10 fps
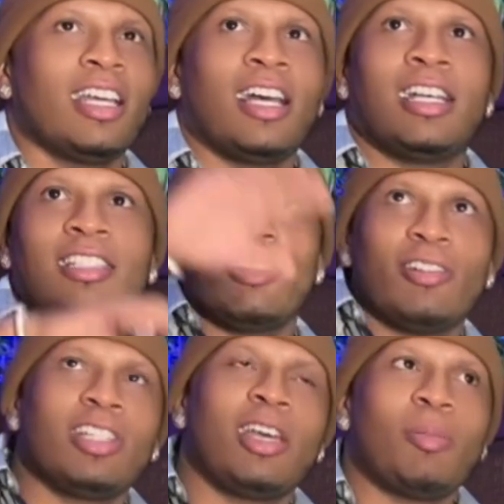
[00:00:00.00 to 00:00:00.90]
I see
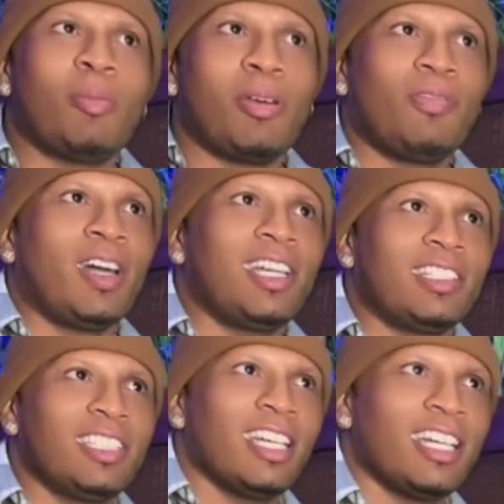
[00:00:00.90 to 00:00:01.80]
all the MMA
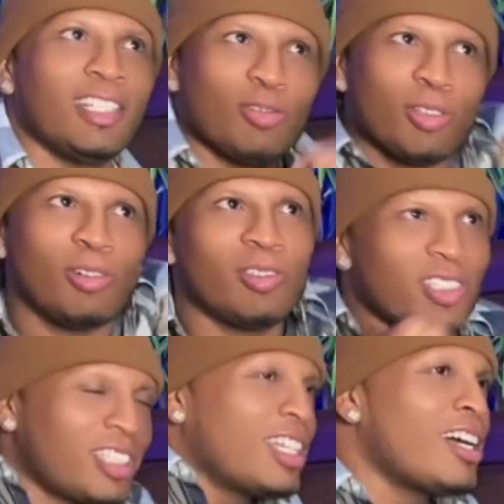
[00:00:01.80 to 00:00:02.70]
fighters there doing all
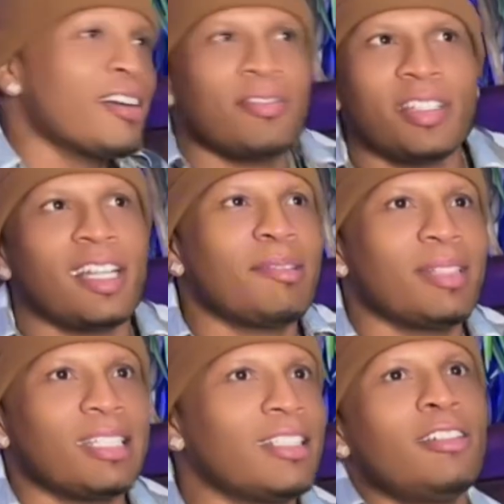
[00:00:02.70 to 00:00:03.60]
this stuff, and I'm
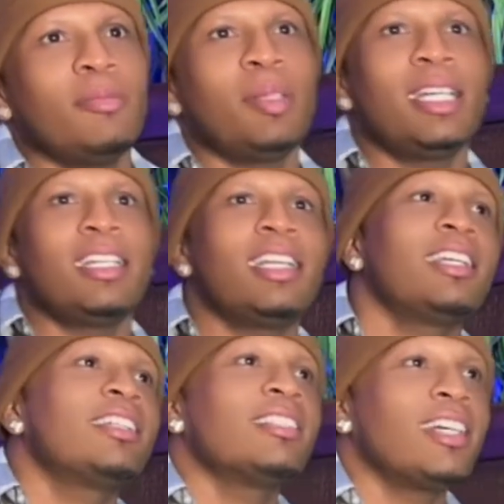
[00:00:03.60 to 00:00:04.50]
like, oh man, like,
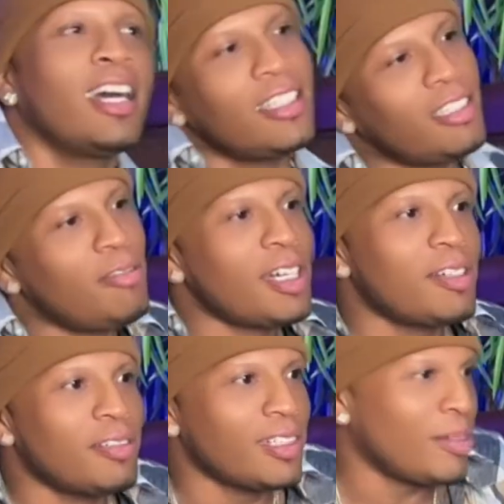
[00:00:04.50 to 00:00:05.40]
I said,
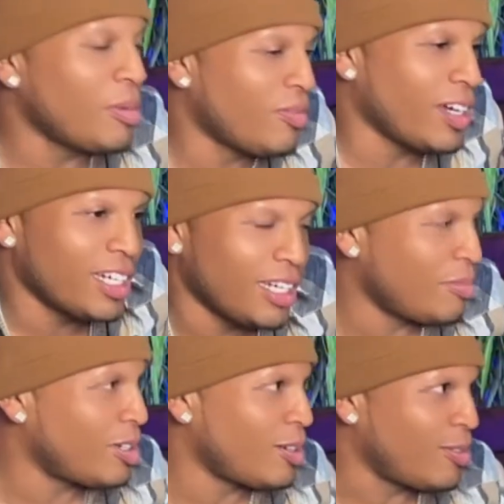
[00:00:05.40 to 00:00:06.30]
whatever. I'm a fighter. I'm
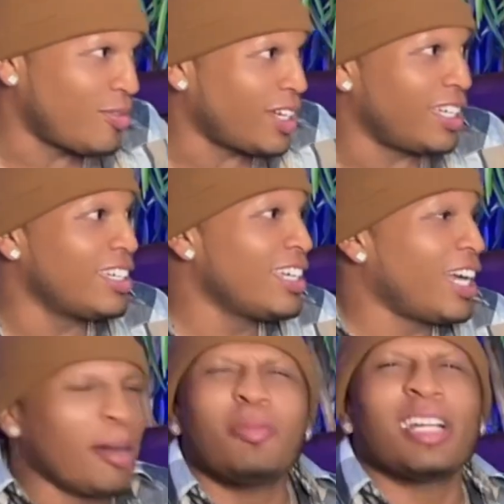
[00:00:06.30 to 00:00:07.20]
gonna go fight.
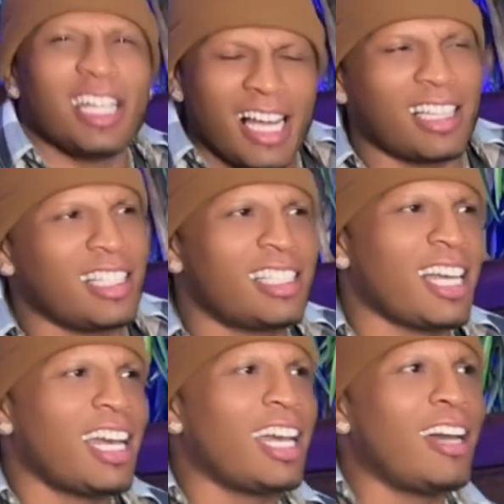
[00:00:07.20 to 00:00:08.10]
I'm gonna knock this
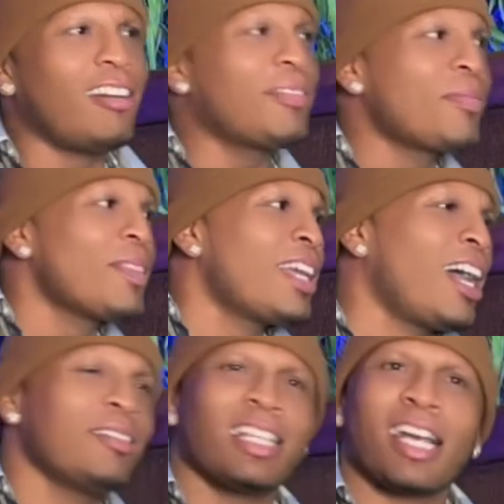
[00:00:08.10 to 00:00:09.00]
guy out.
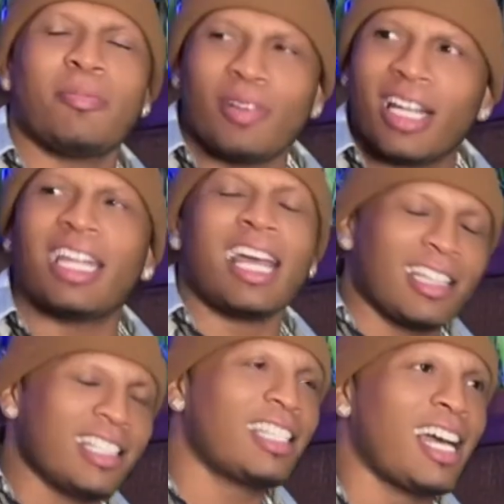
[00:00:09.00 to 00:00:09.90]
I was like, I'm gonna knock
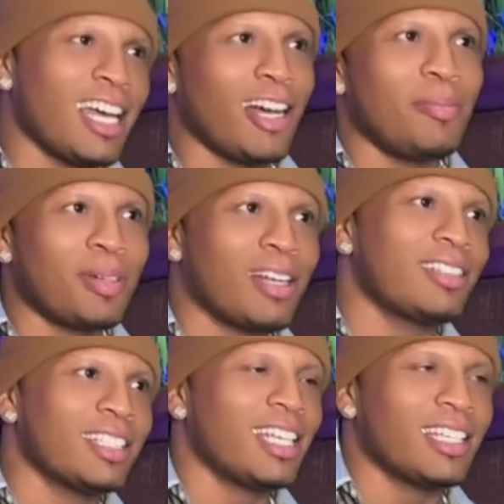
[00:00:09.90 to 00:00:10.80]
this guy out, but I
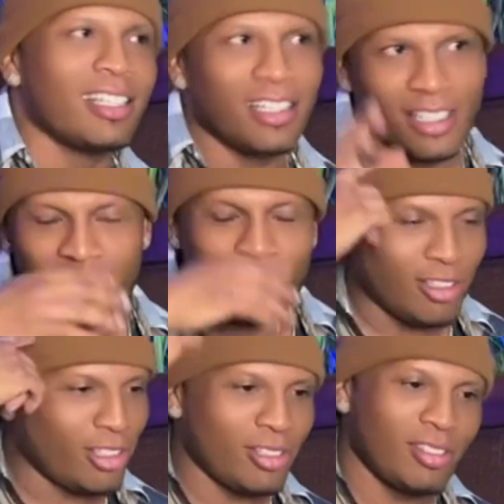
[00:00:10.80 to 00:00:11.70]
was like,
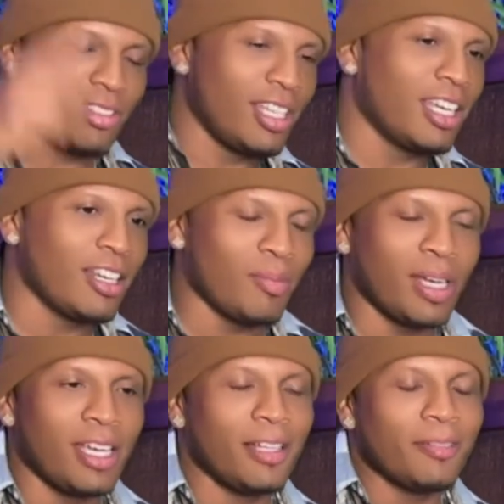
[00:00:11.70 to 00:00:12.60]
just thinking in my
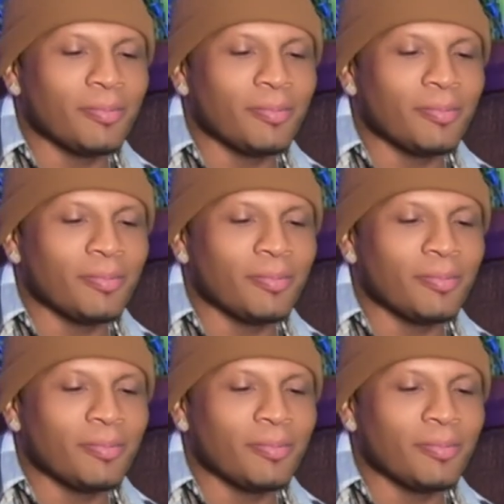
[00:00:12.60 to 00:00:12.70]
head.